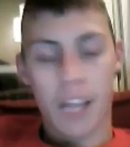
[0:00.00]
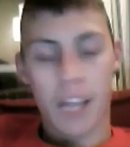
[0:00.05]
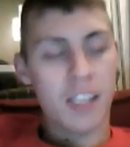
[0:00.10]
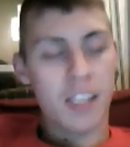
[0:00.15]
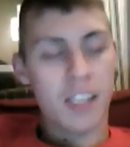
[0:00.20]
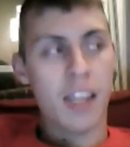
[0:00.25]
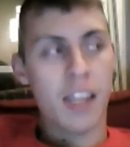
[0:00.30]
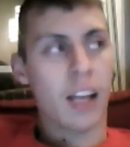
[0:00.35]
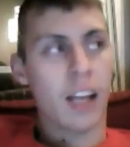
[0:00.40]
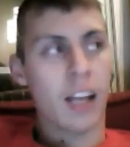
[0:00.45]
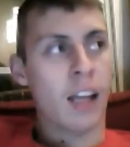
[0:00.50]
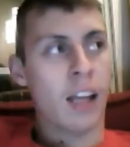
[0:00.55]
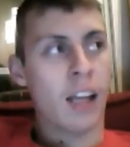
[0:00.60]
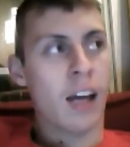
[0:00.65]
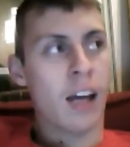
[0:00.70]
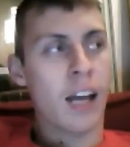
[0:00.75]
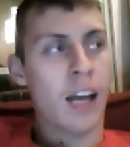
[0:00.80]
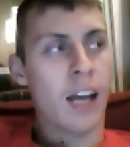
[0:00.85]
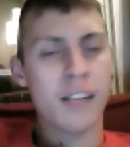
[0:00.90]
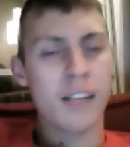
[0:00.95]
I say that a
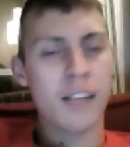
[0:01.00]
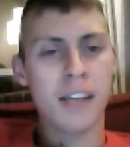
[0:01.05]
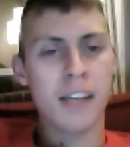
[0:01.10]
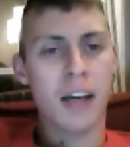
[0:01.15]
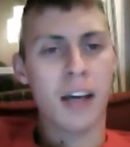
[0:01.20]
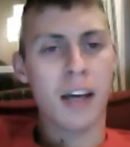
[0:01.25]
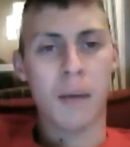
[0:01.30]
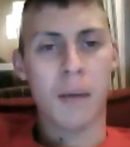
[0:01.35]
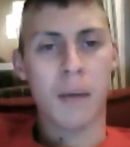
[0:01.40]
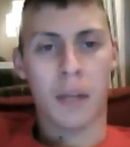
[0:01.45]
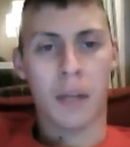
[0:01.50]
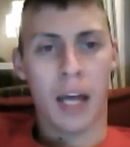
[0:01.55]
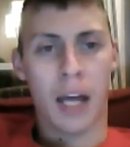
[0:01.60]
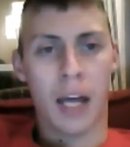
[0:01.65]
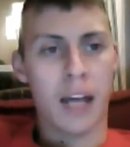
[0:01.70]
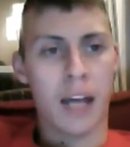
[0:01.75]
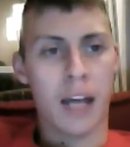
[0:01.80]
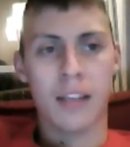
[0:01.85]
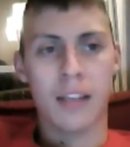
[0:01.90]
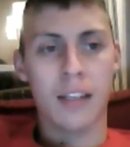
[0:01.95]
lot. I say a
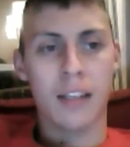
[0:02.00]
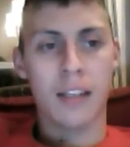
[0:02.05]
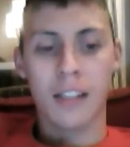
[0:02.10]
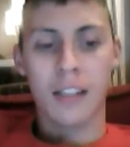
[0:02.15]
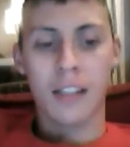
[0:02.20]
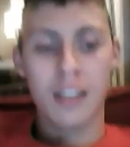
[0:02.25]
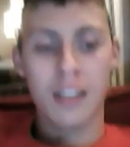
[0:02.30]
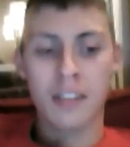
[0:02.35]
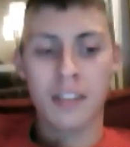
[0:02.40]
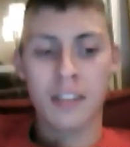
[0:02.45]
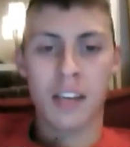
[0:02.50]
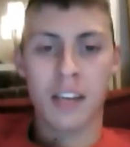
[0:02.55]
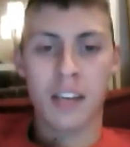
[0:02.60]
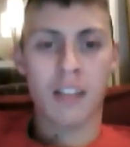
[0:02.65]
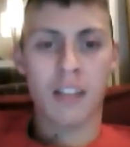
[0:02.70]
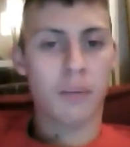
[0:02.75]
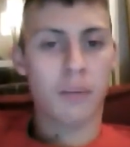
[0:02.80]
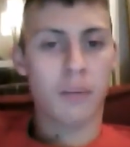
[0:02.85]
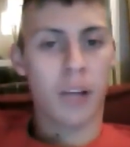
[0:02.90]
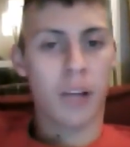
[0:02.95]
lot. It's a
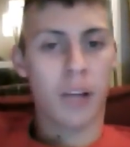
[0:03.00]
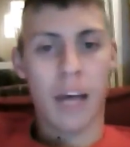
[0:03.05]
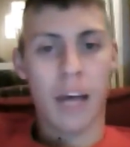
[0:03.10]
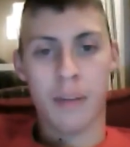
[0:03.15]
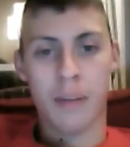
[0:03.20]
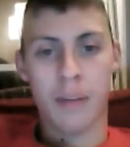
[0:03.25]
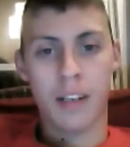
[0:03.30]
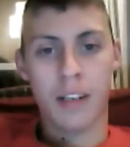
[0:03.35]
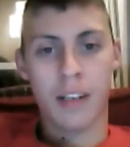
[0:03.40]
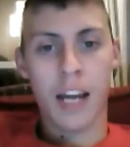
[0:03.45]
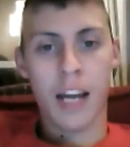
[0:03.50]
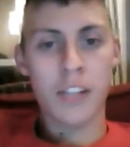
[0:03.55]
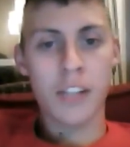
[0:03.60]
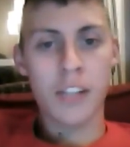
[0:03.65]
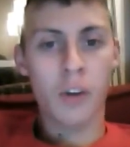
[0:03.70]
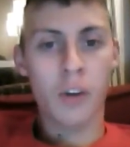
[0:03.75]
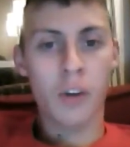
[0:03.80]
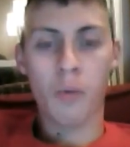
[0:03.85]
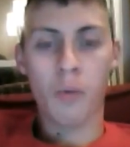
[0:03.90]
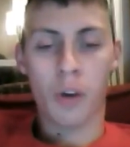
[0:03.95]
terrible habit.
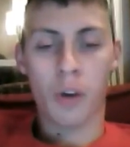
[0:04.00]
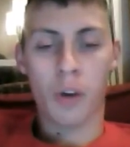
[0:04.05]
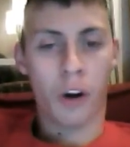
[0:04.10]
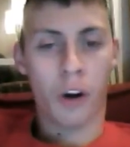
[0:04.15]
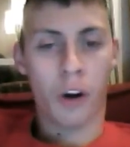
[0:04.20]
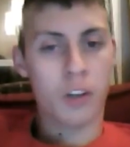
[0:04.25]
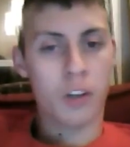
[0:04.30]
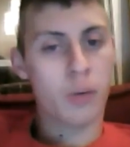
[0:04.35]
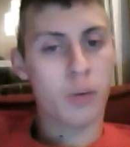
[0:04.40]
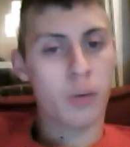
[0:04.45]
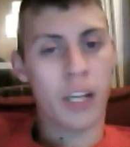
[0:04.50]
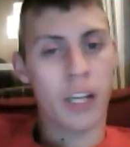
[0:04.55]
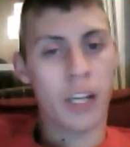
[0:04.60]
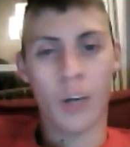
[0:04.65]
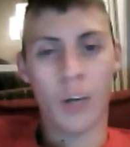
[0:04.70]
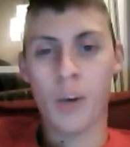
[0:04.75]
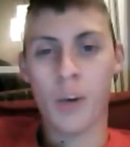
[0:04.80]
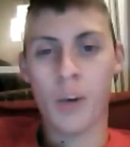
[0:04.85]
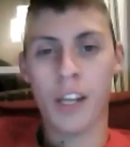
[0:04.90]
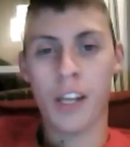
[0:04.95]
I don't rehearse when
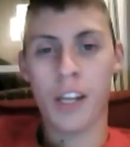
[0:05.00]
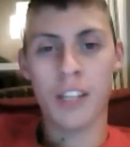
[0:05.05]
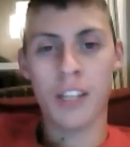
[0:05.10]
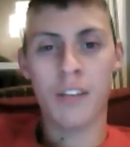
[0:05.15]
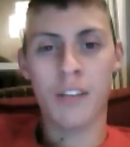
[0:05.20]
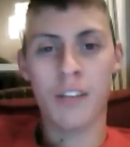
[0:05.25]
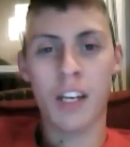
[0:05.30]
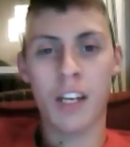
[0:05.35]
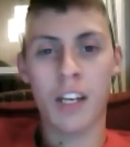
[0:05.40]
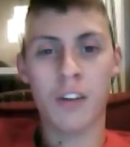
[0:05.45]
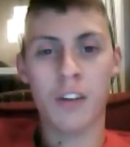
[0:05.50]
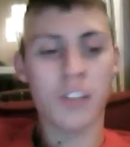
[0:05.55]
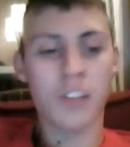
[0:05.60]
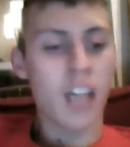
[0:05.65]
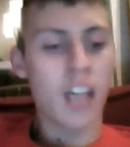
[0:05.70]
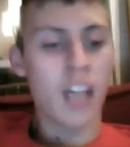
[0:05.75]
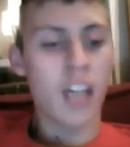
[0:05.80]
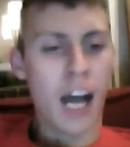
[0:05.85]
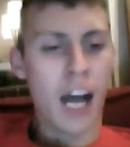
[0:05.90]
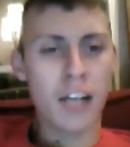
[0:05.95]
I go into these
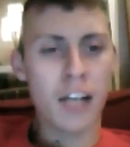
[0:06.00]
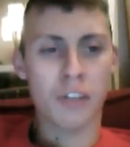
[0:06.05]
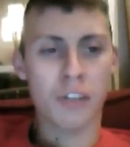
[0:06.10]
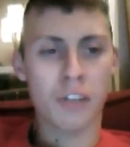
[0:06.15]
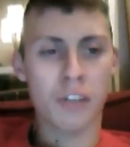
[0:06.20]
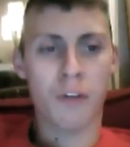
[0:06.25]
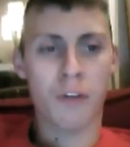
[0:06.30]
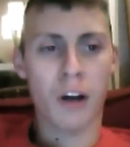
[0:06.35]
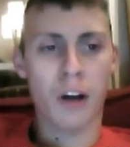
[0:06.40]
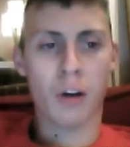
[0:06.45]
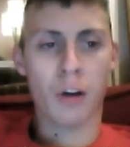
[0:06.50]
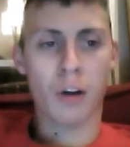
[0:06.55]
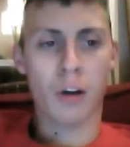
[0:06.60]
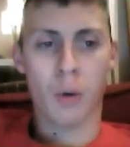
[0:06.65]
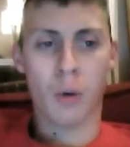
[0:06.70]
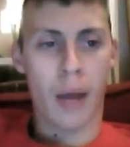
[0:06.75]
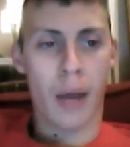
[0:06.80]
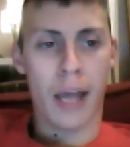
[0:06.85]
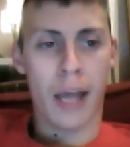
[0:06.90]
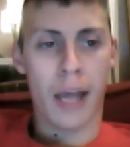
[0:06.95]
videos. I just
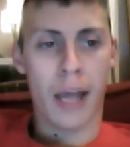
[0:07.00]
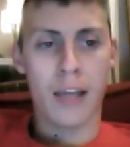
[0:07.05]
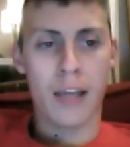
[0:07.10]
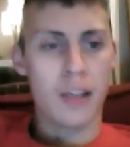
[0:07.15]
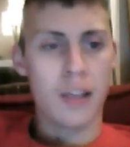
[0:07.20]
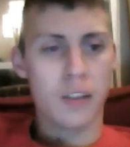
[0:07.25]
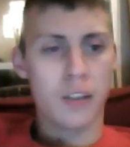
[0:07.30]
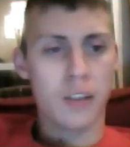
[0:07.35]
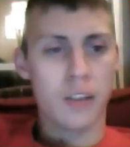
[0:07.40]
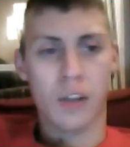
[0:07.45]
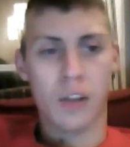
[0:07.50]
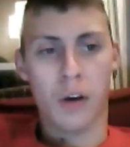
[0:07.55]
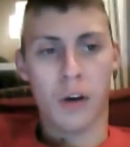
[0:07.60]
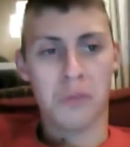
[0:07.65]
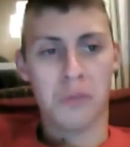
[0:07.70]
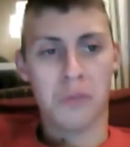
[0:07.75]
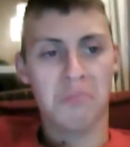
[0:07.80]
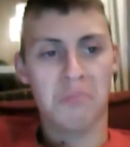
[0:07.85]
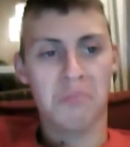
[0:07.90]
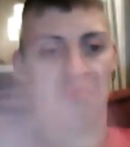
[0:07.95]
fire away.
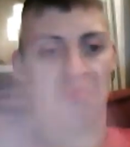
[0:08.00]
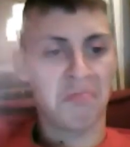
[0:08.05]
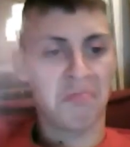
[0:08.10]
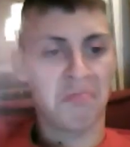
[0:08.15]
So,